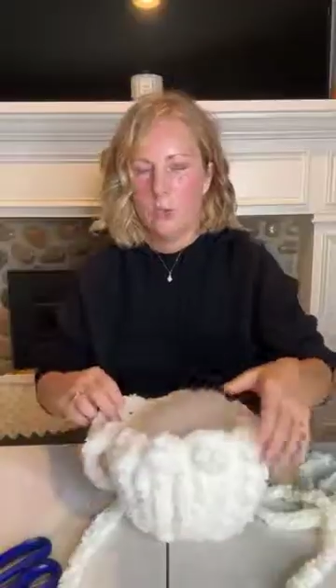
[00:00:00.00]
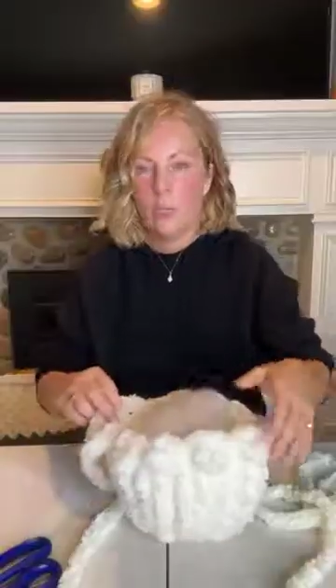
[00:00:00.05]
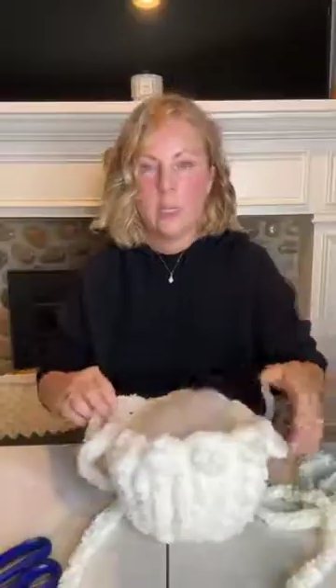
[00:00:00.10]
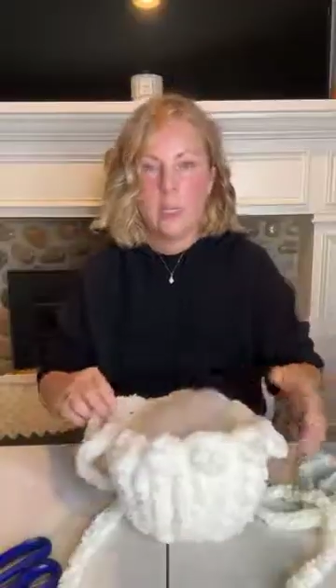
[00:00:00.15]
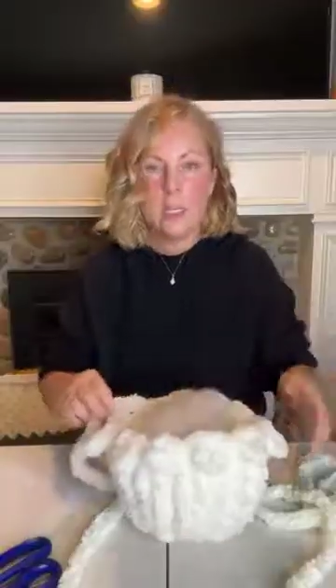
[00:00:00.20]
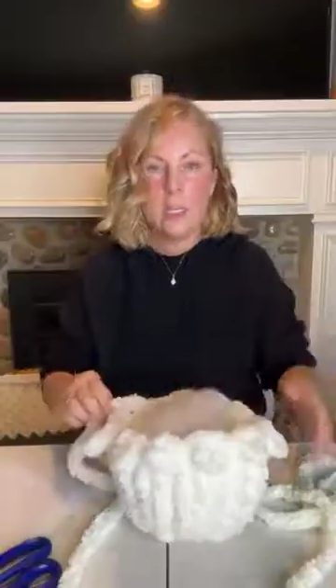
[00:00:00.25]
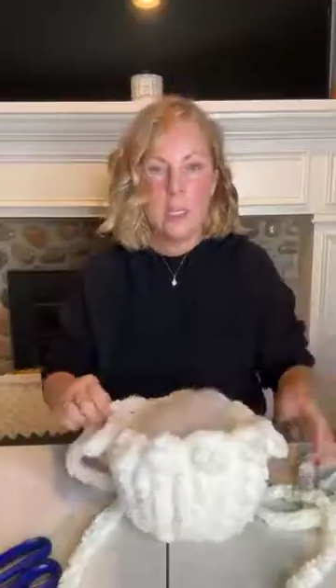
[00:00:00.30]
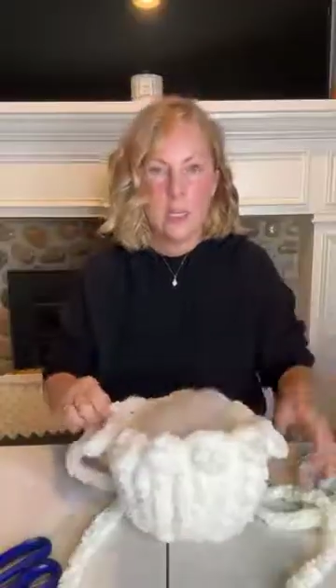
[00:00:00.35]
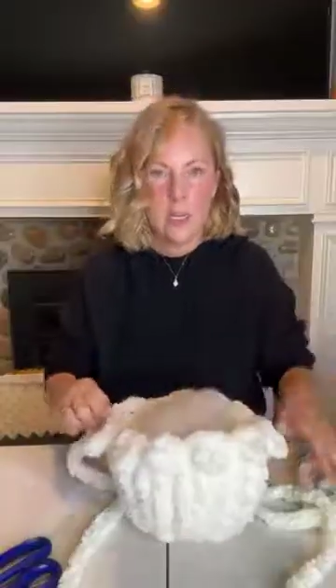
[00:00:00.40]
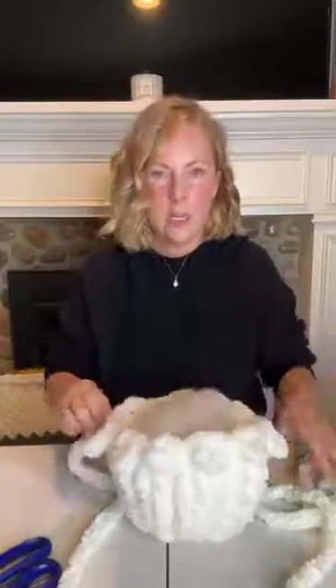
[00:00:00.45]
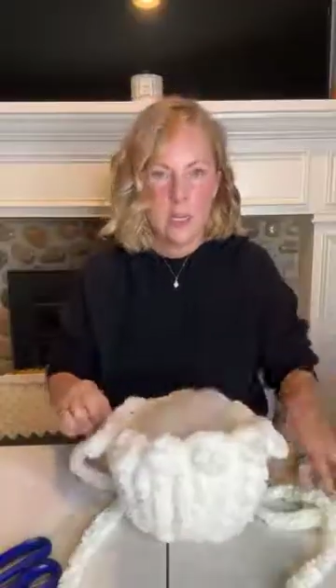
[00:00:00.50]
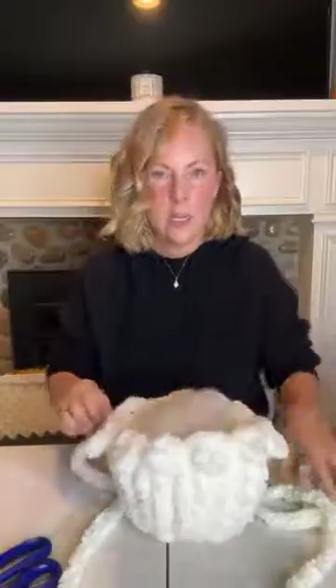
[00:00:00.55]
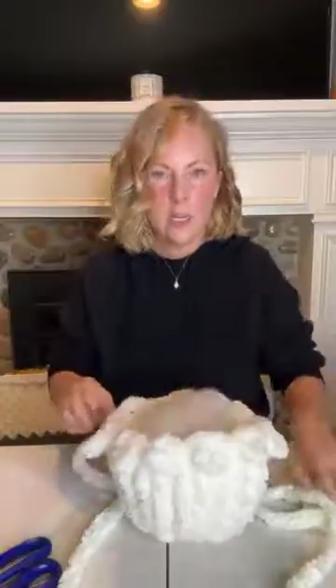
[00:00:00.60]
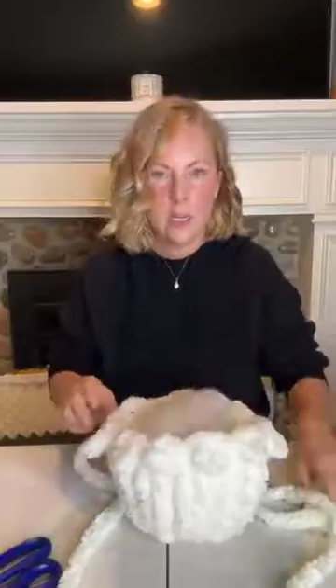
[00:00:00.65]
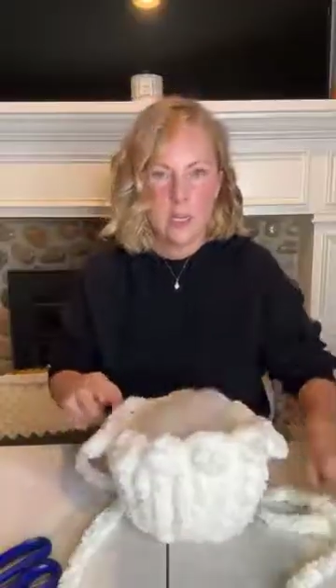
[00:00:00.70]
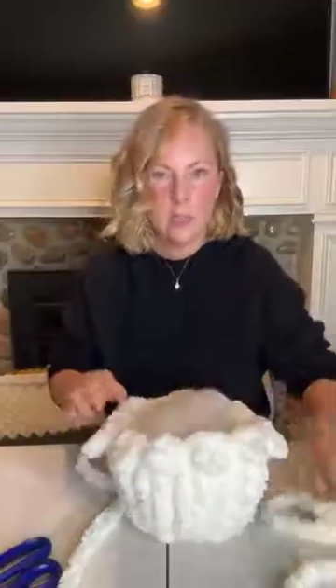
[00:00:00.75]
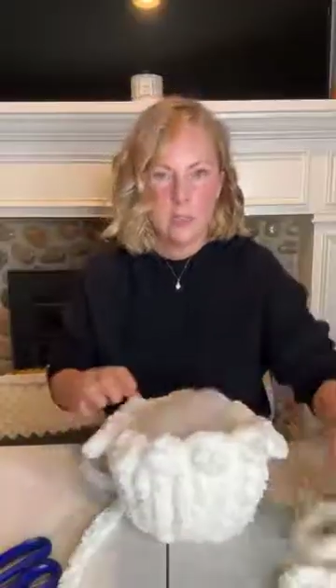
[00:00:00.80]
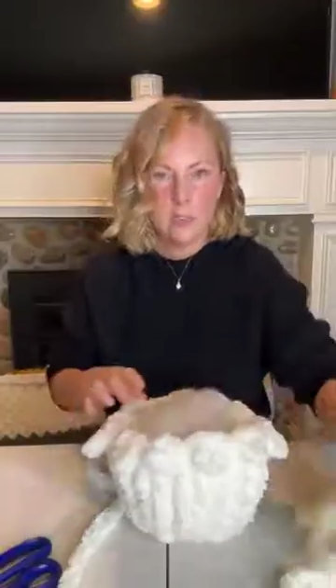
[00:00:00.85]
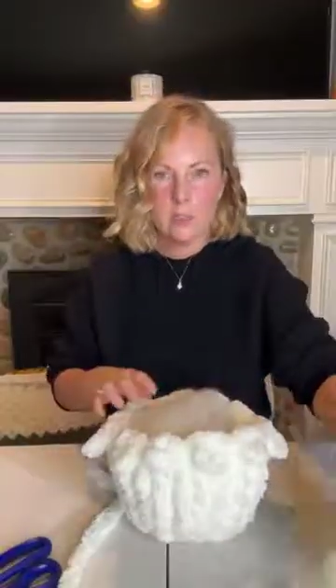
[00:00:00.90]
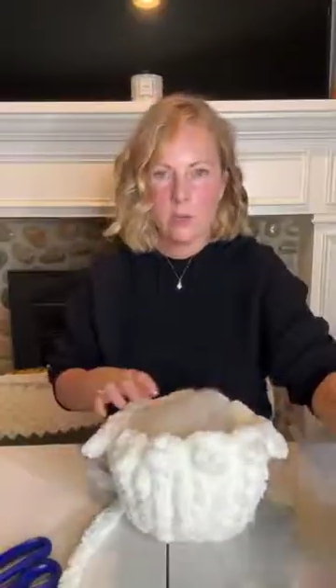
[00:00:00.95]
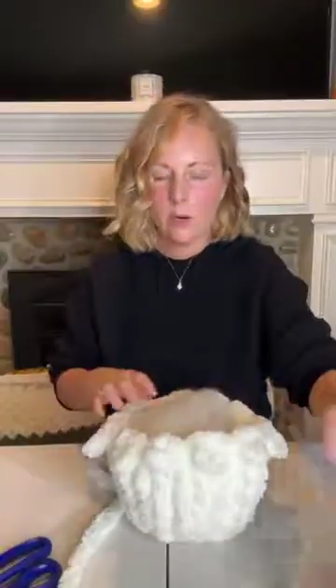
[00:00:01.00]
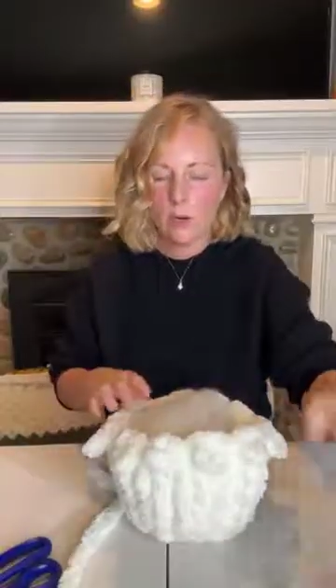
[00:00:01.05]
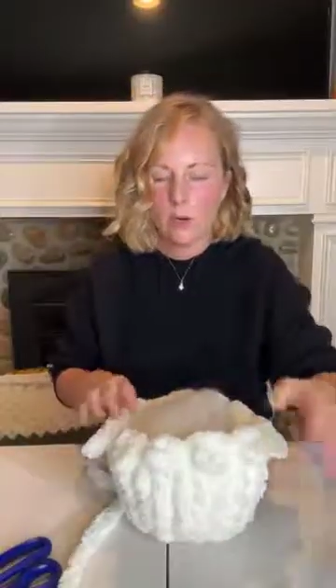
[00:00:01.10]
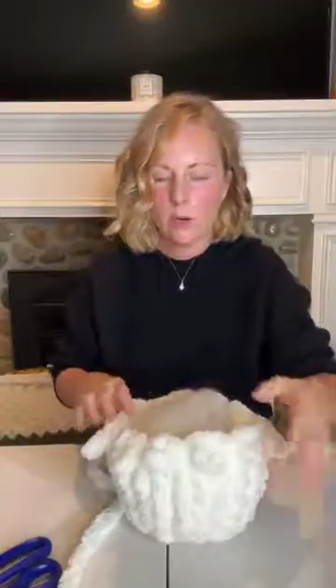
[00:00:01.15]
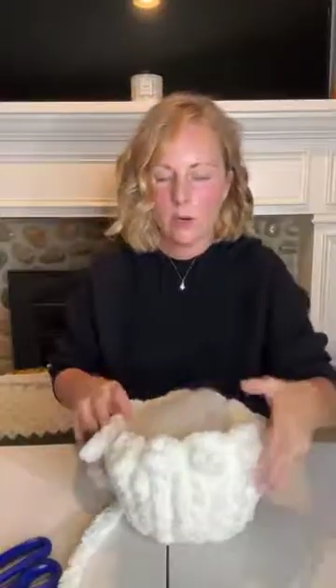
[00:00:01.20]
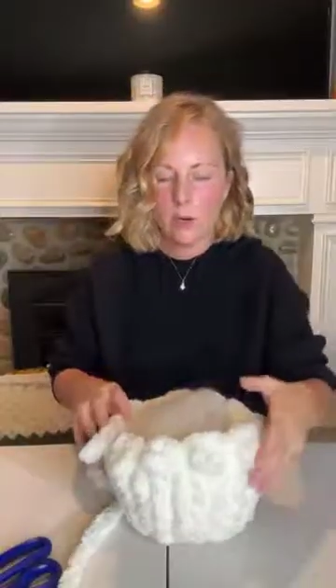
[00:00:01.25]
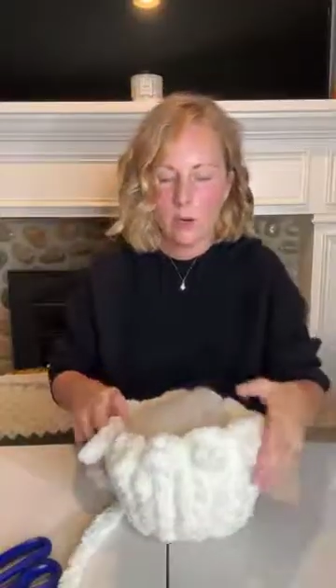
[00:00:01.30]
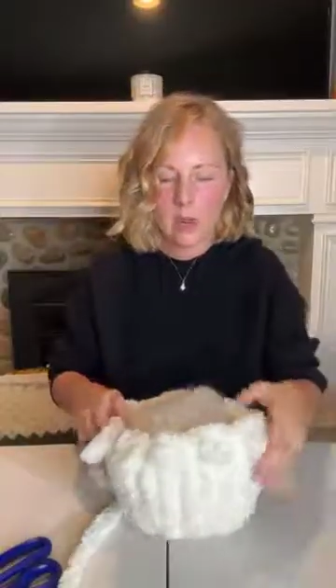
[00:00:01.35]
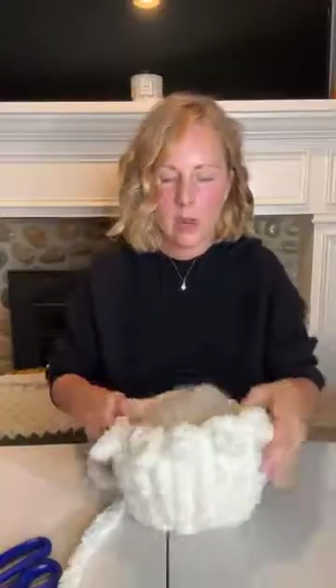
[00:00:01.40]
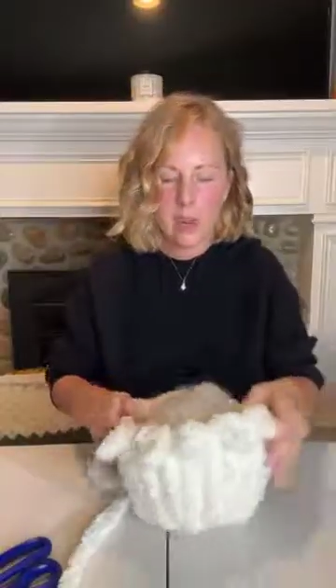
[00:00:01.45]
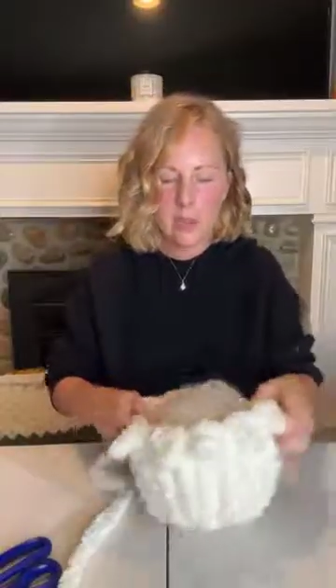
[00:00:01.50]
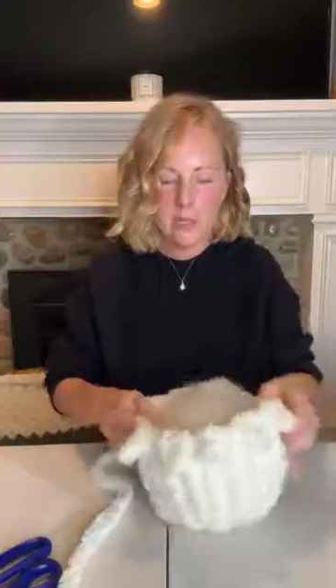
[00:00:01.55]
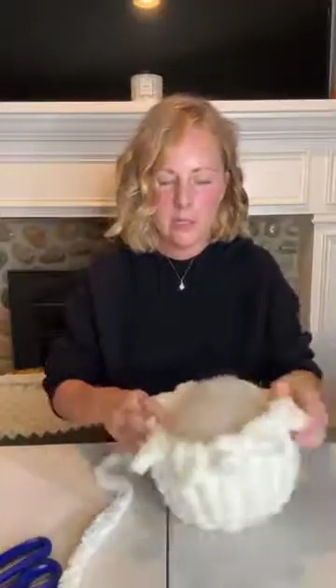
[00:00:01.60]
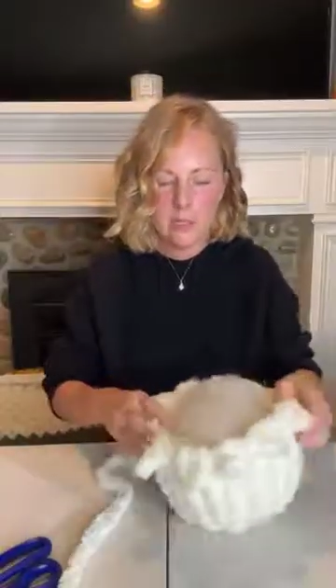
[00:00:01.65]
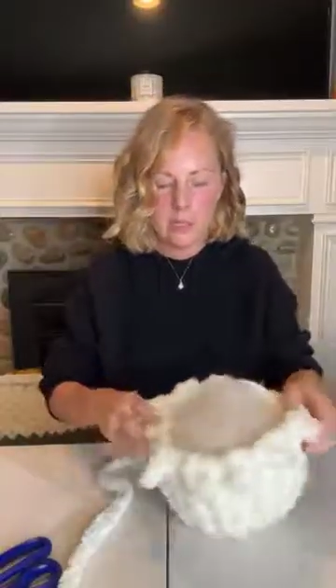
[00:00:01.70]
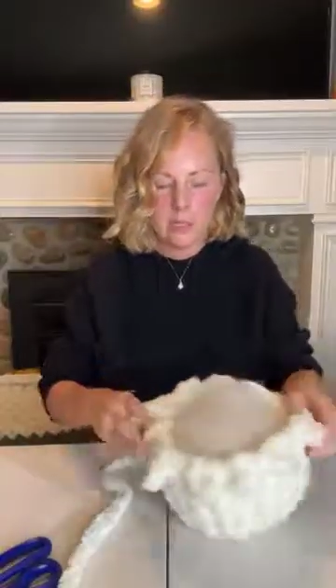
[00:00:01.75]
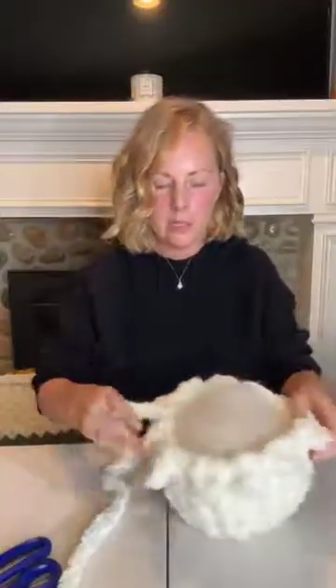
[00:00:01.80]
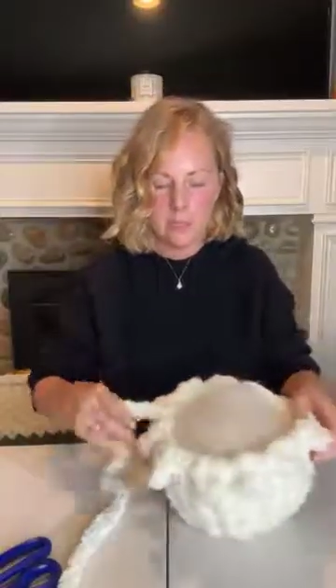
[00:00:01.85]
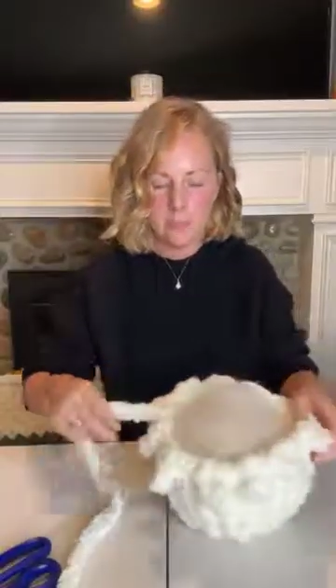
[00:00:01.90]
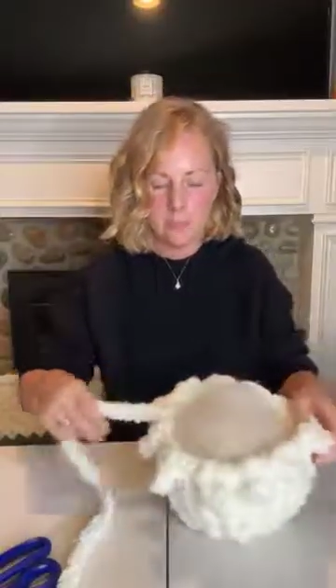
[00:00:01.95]
chunky knitting or hand
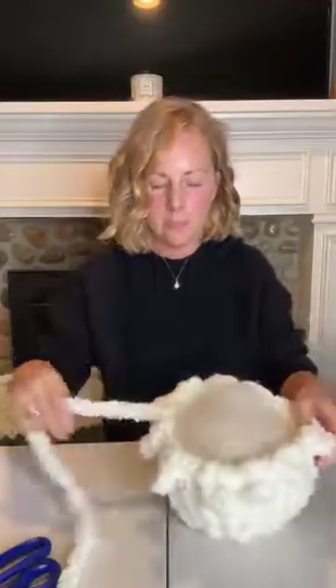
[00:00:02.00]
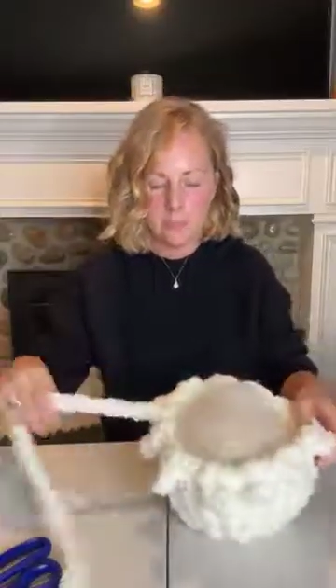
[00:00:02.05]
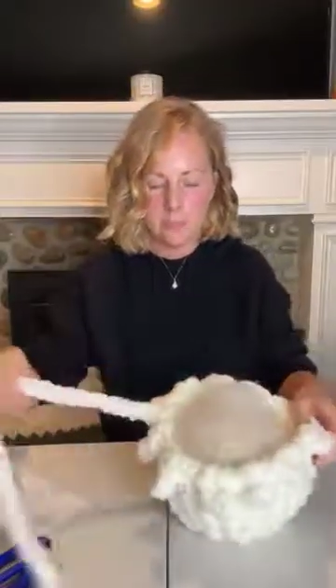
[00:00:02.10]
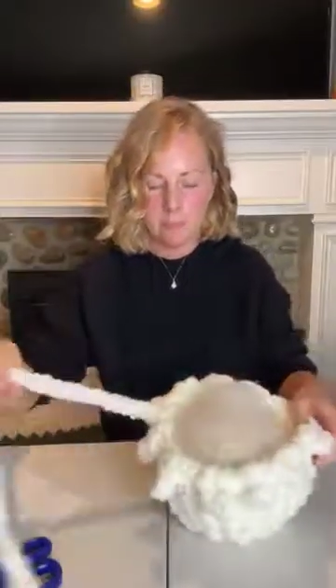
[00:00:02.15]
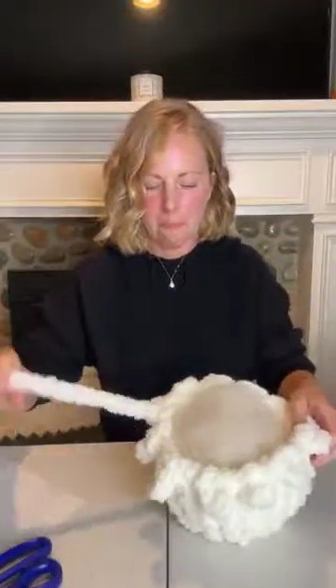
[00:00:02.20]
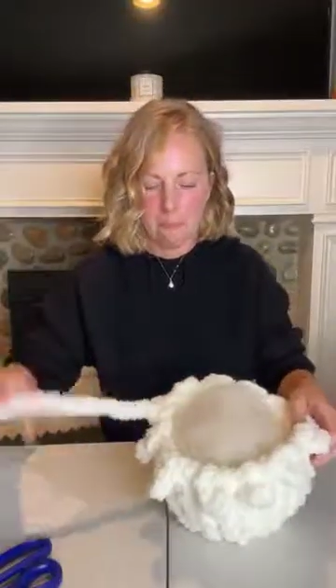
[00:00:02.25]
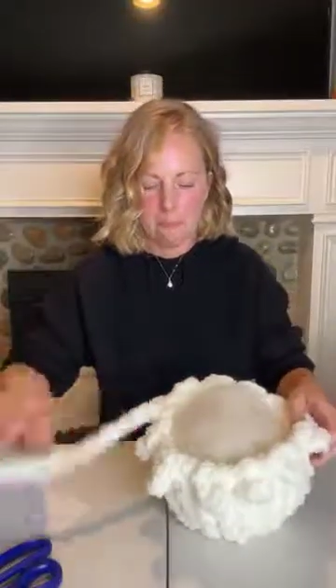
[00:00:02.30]
knitting.